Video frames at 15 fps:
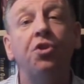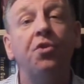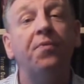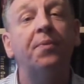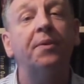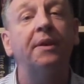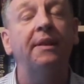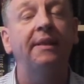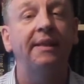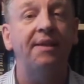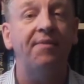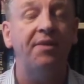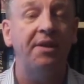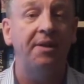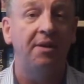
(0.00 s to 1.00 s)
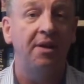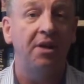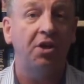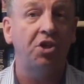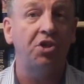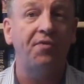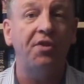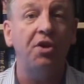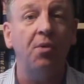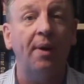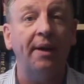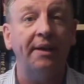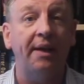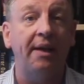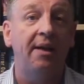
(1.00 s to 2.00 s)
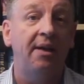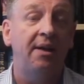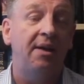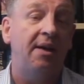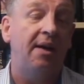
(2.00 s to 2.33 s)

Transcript: do for a living? Because if you had